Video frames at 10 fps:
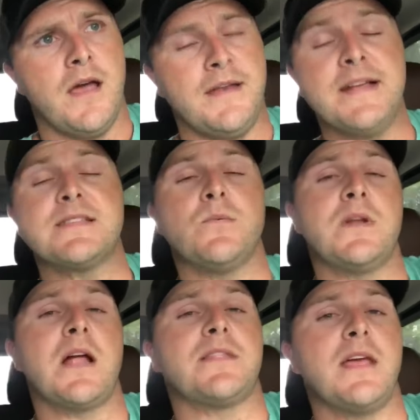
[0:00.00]
And this is
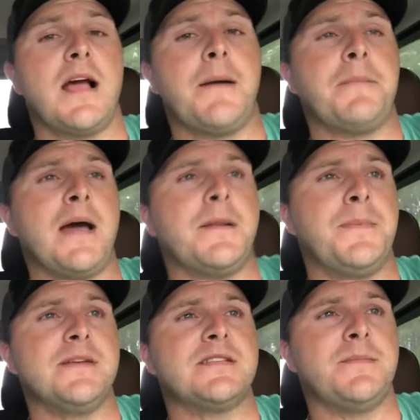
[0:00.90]
when I think I might have
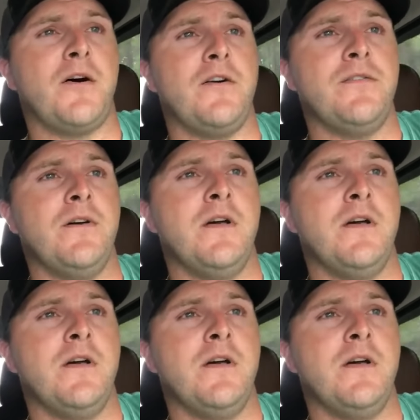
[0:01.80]
pissed him off